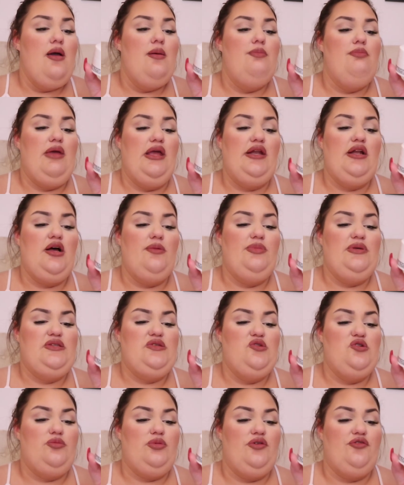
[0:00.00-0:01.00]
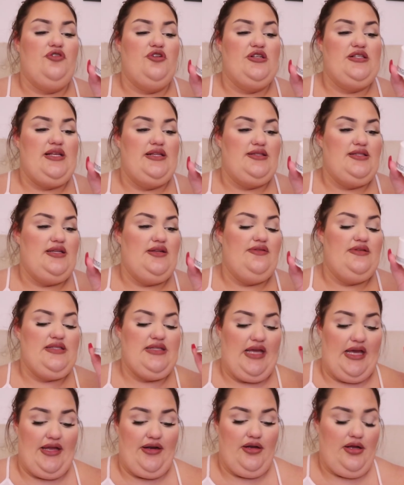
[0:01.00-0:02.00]
May not be suitable for sensitive
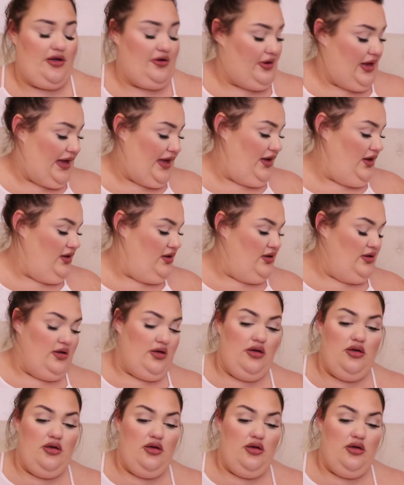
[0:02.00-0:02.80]
skin, okay?